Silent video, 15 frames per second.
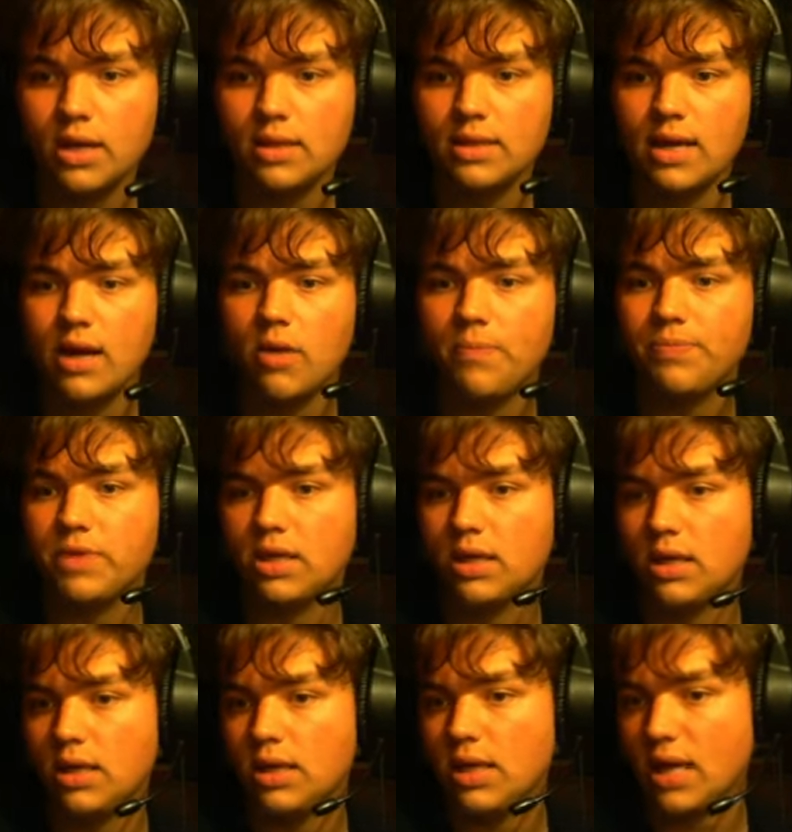Now
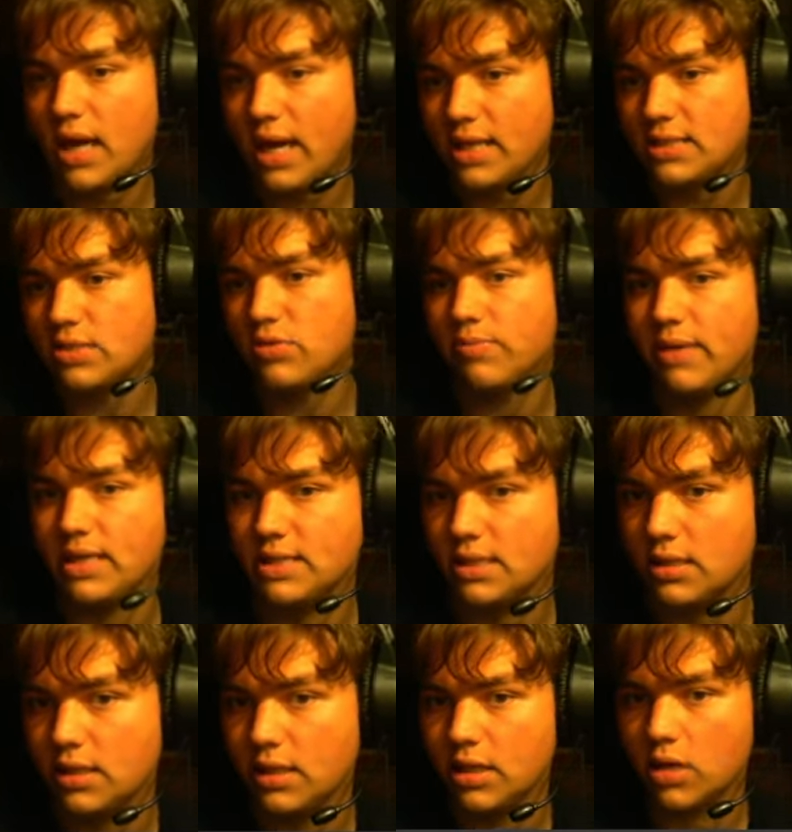he has to
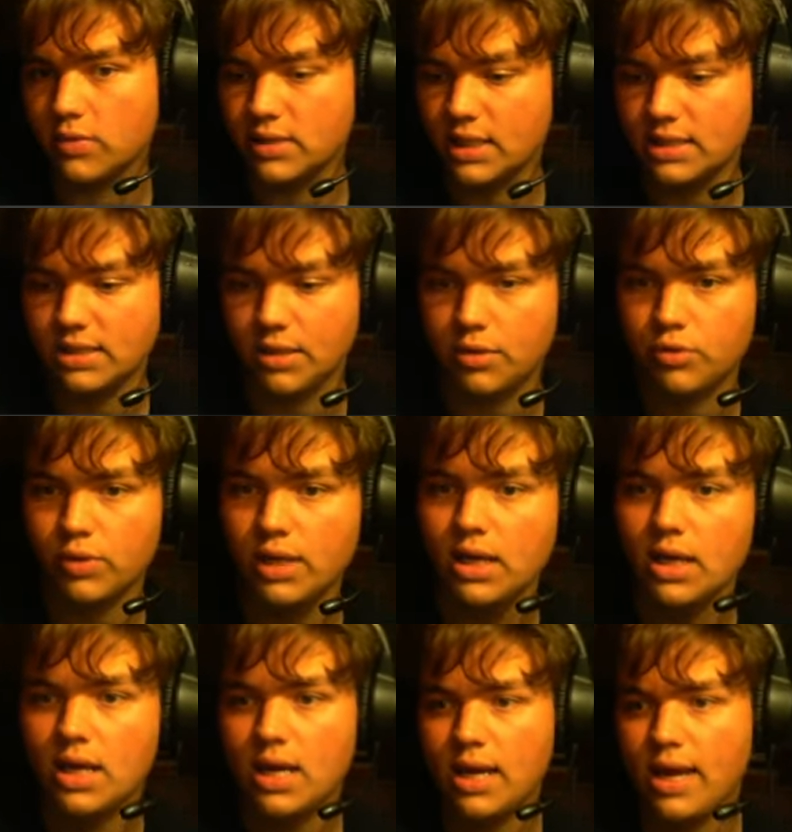basically go knight c3,
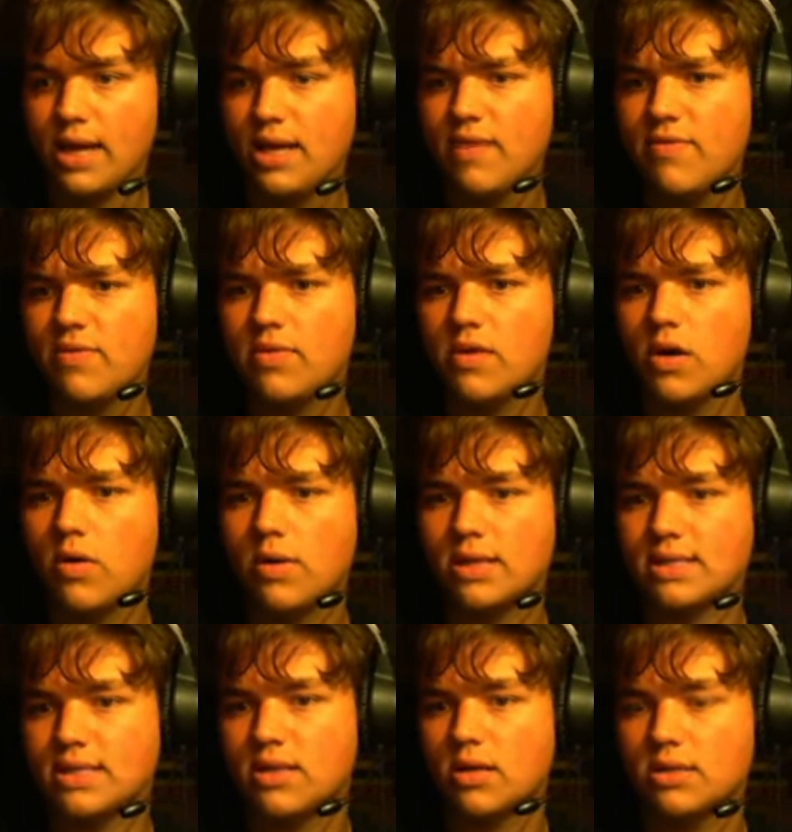and even though
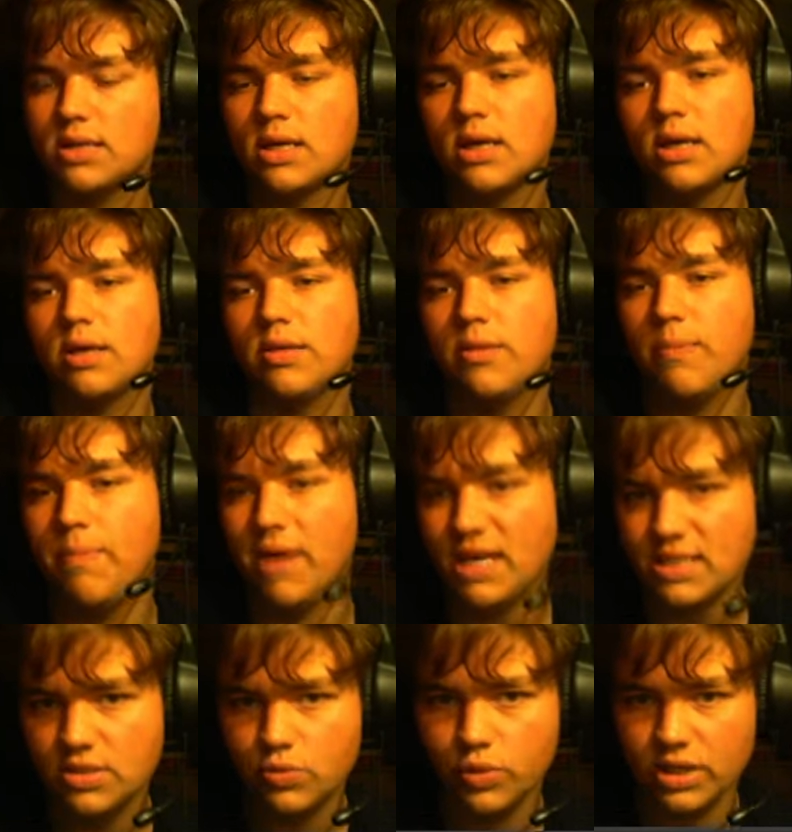it's not the
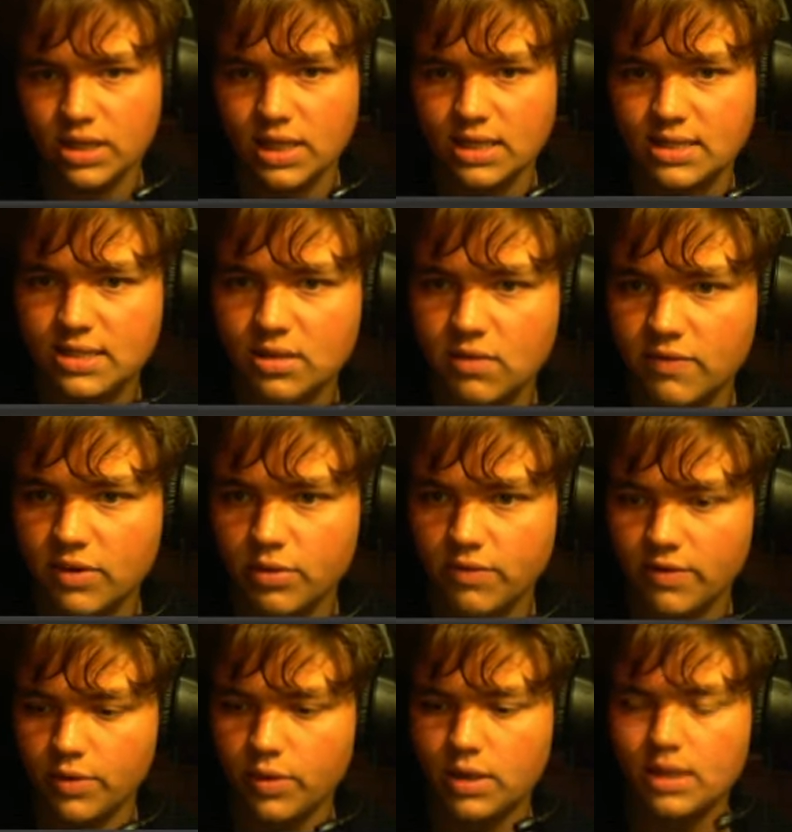best win, it's still very,
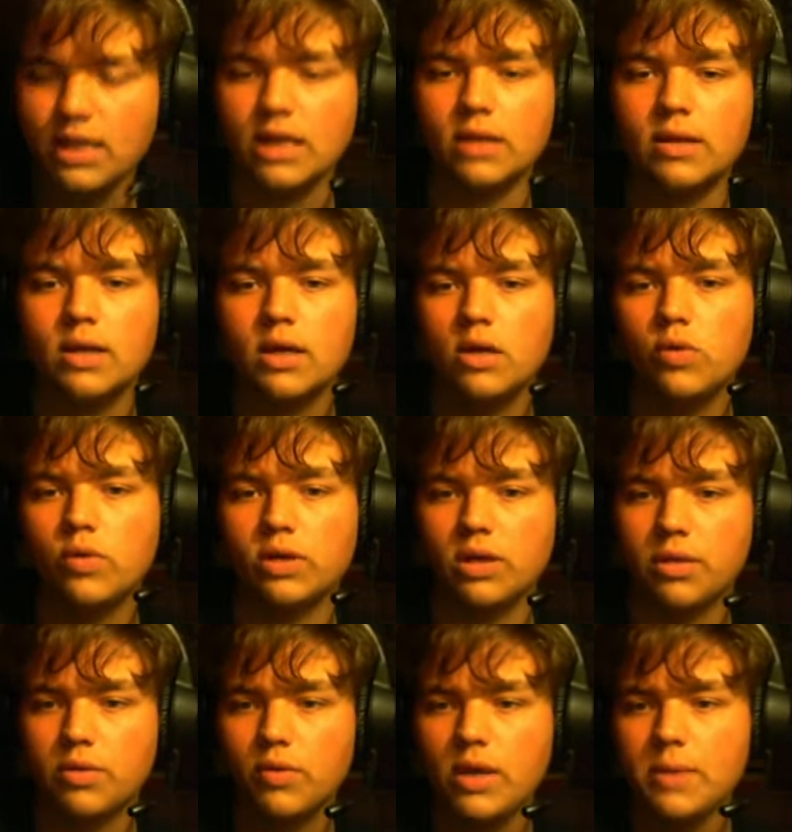very clean. Queen
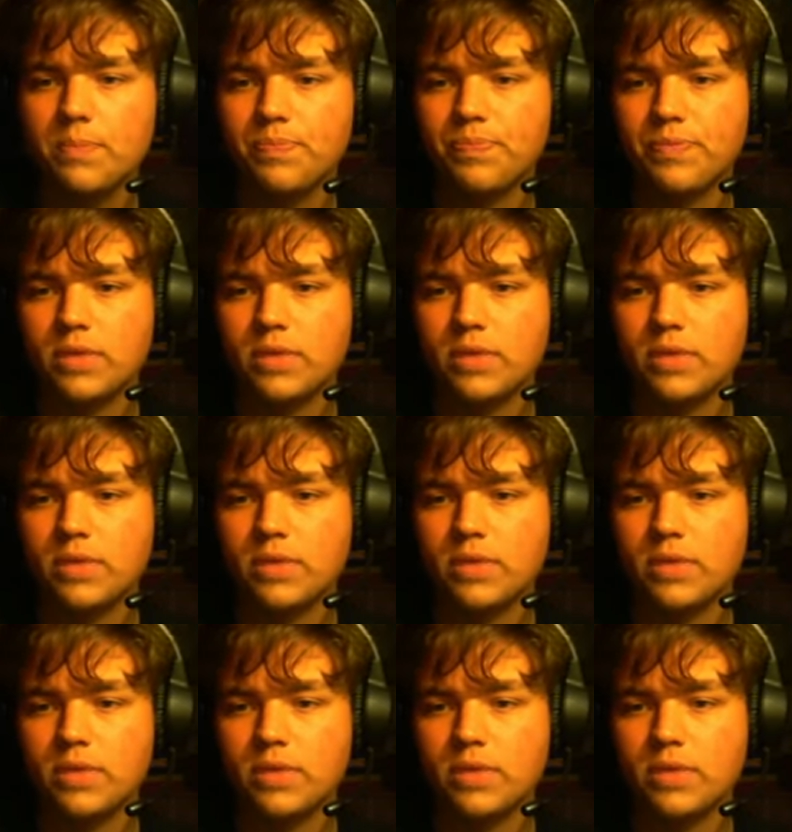e3,